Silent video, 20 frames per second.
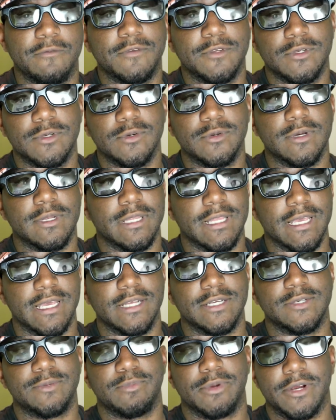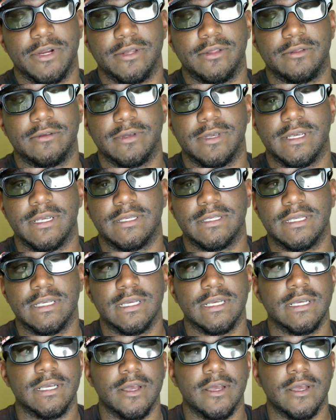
2 alleged burglaries